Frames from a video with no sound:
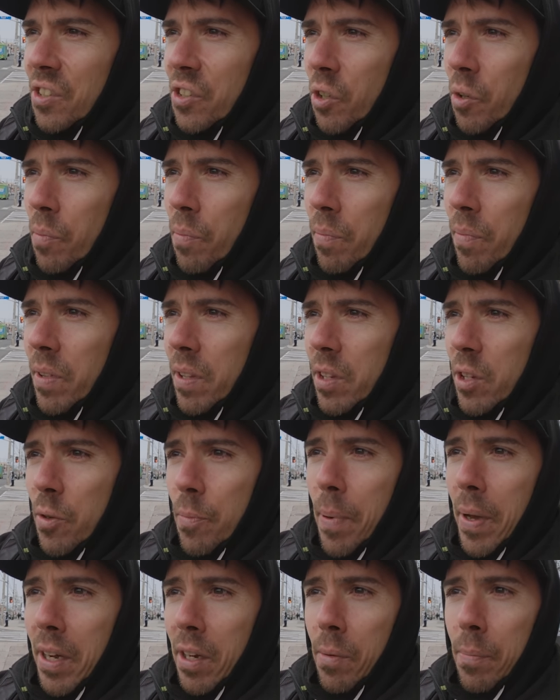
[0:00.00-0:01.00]
So you
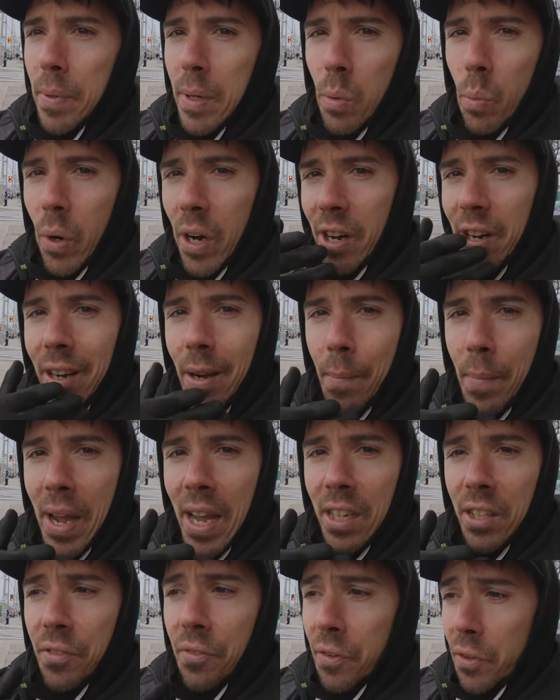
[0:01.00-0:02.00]
better be wearing a
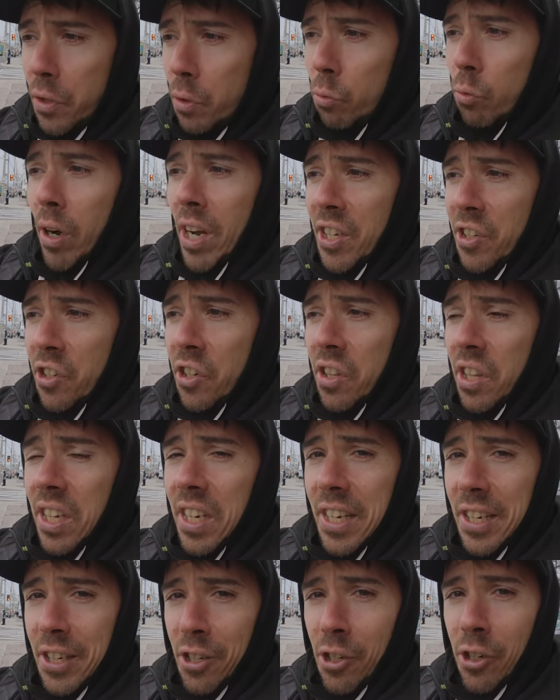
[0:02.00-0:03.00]
mask for the rest of the
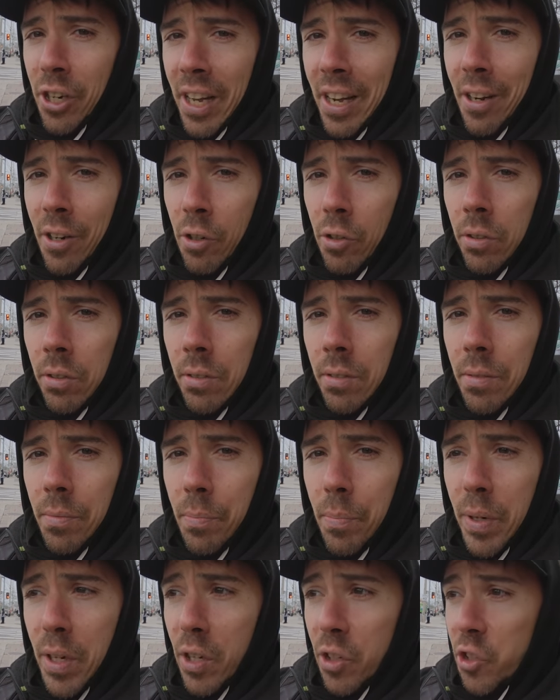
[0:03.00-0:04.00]
year now
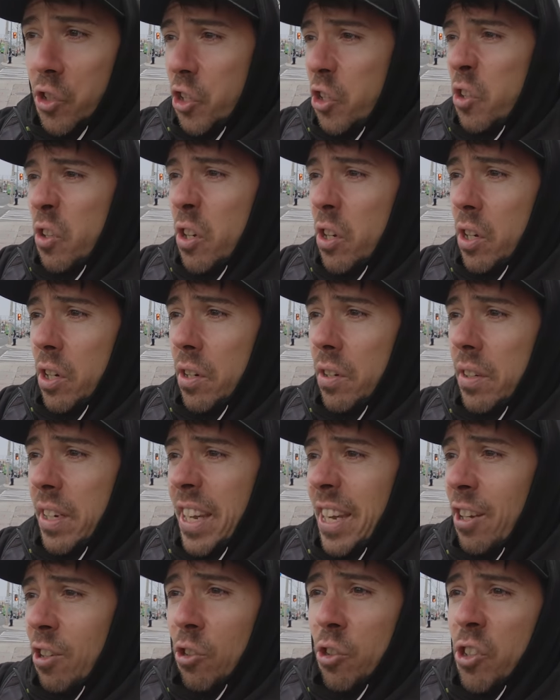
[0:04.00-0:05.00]
because you could
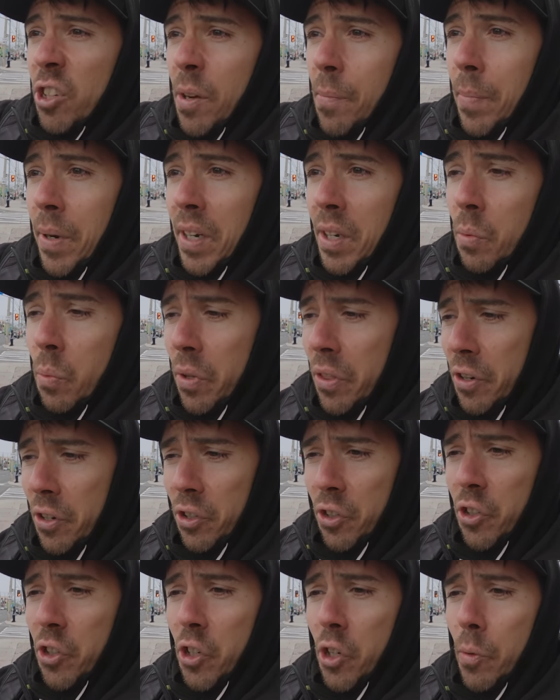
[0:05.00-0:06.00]
kill somebody with
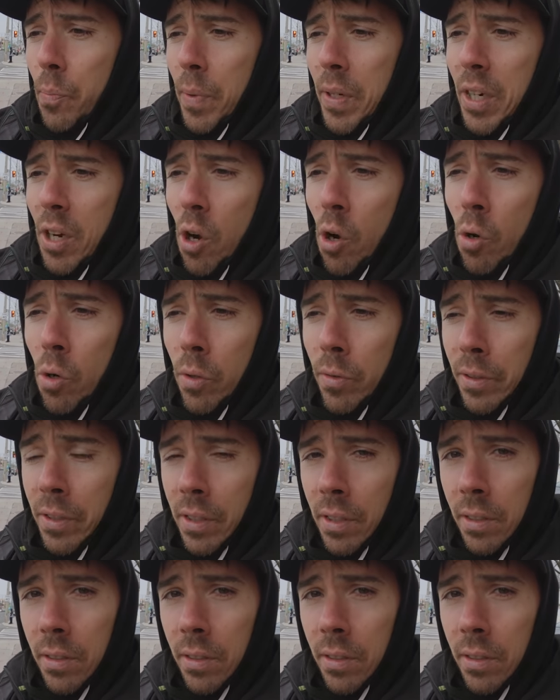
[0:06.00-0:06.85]
your stupid cold.